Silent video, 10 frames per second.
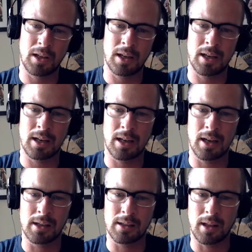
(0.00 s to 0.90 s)

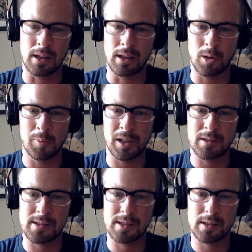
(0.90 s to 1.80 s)
a little
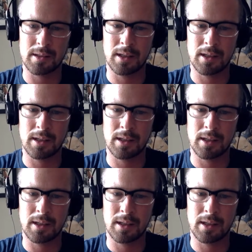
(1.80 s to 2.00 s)
bit.